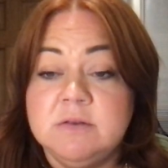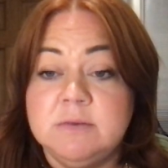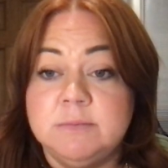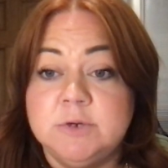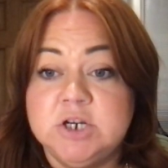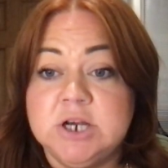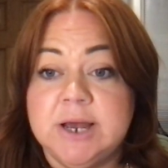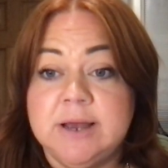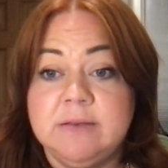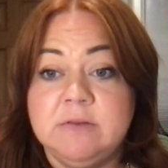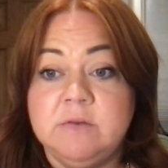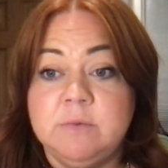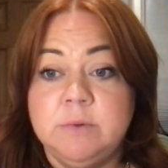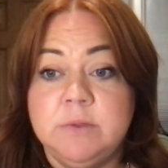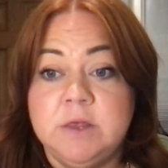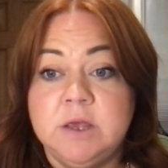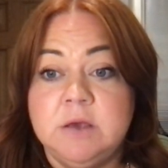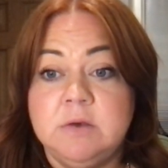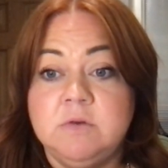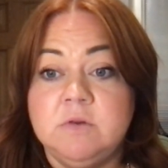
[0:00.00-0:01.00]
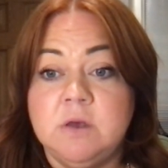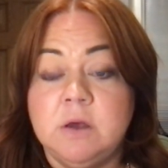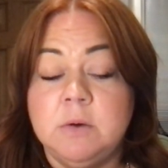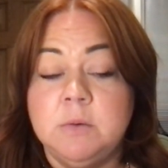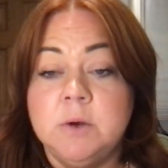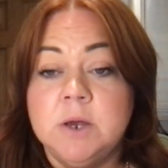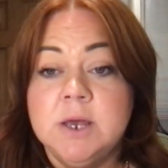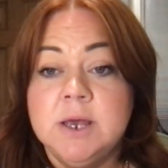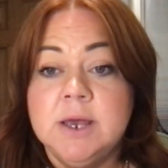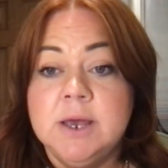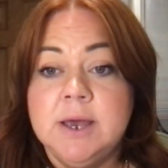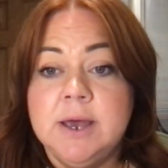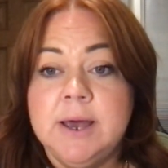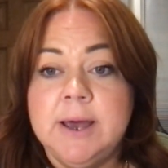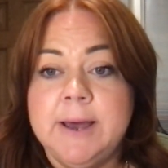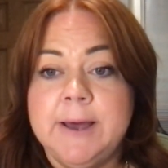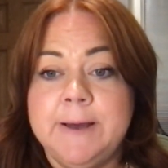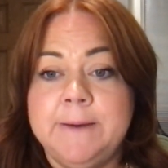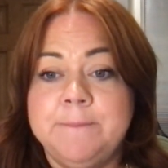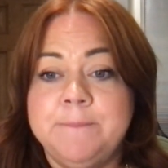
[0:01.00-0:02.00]
chats with you. So,
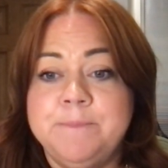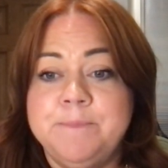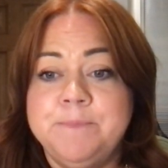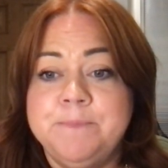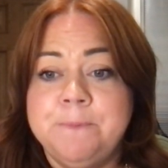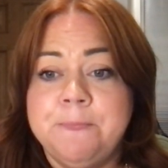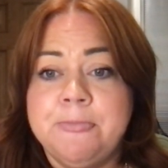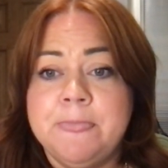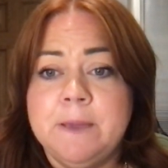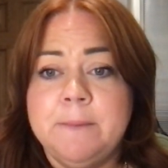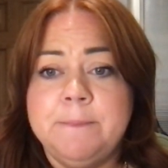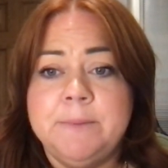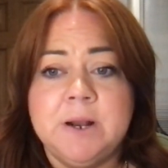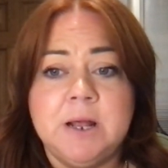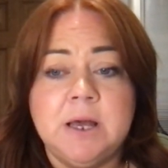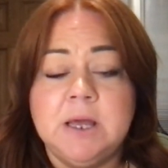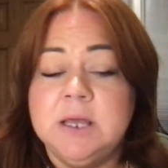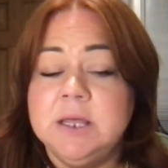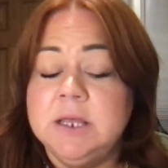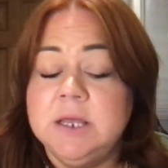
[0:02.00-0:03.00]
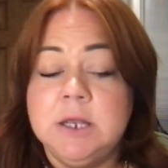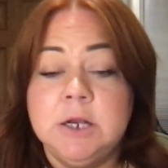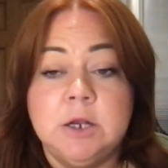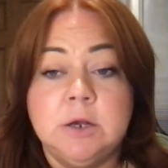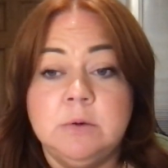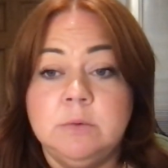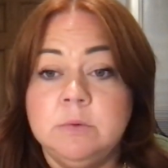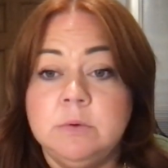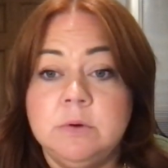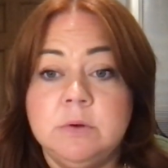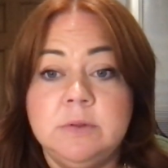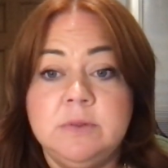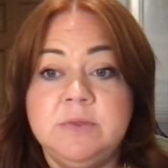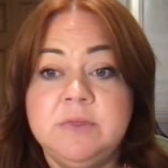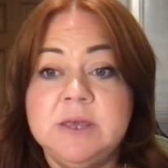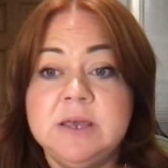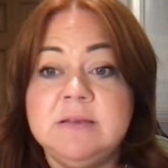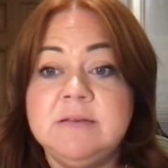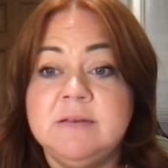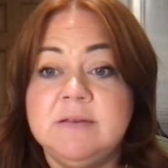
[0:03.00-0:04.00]
but you know,
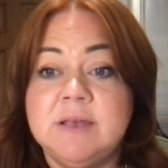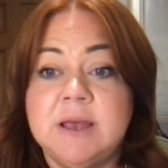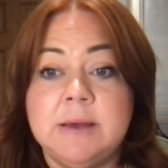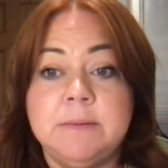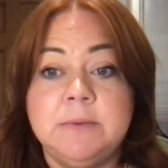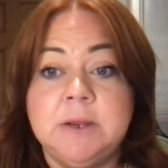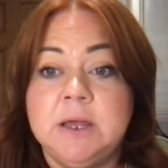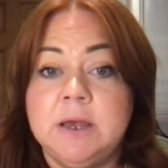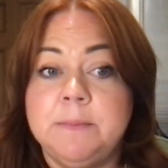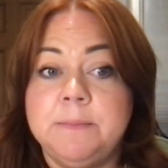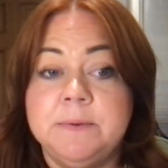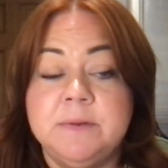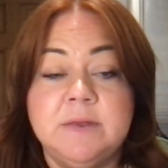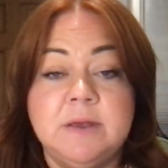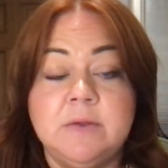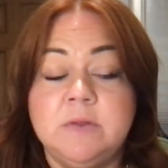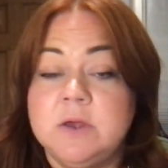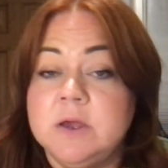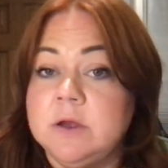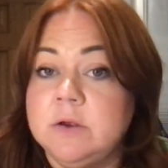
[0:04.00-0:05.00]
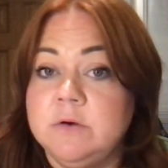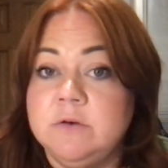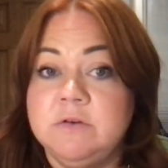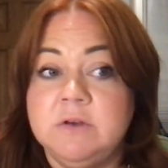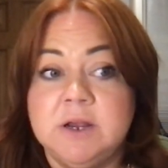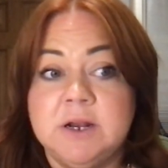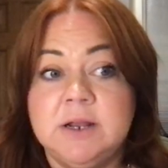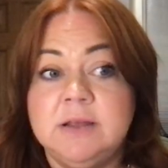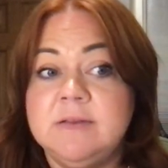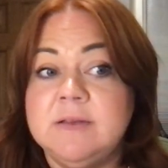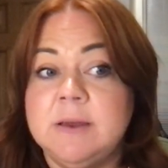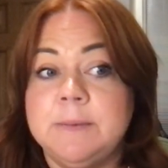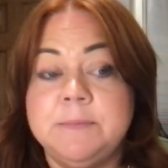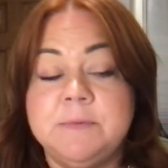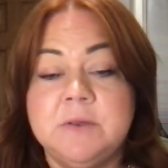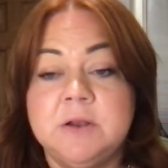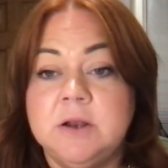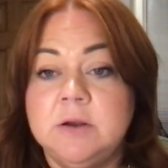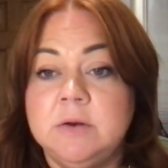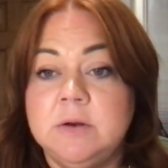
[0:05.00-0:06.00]
this is happening up and down the country, and it's
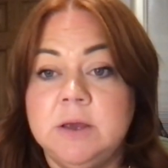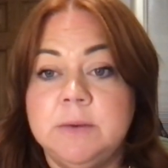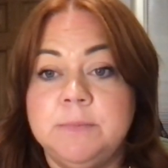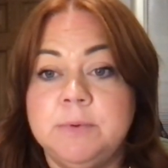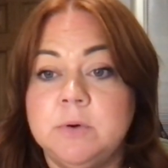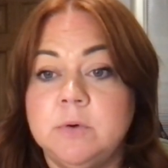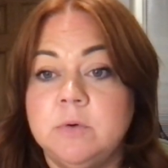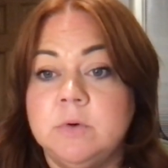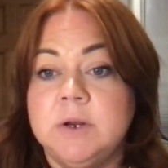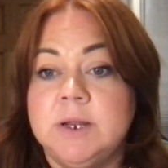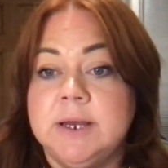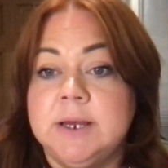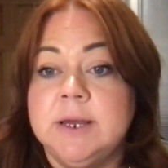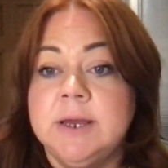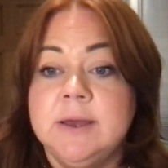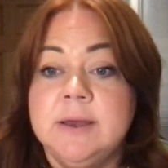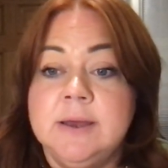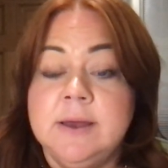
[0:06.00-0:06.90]
absolutely appalling.